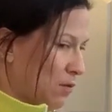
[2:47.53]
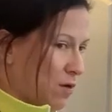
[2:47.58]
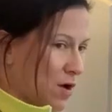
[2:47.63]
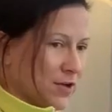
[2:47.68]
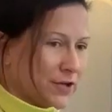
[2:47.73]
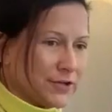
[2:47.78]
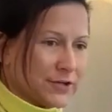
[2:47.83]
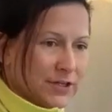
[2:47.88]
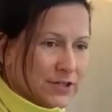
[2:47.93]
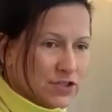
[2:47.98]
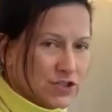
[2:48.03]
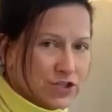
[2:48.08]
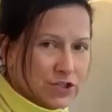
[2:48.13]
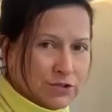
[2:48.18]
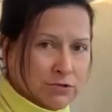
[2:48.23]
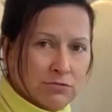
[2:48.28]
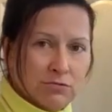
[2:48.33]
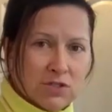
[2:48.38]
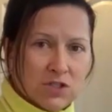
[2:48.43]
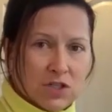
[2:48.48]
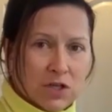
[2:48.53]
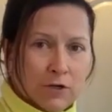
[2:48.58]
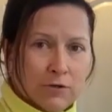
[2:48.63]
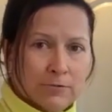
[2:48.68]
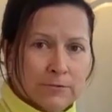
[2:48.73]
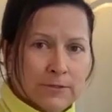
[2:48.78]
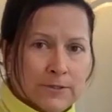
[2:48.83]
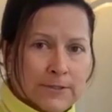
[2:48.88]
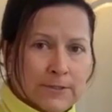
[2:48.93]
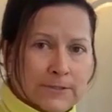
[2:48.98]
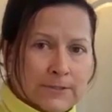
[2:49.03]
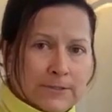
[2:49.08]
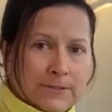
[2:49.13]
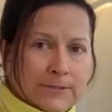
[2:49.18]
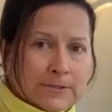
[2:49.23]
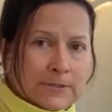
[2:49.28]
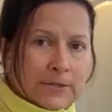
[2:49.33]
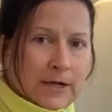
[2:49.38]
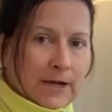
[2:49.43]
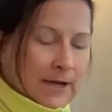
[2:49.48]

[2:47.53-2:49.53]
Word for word: the finish line of her next goal,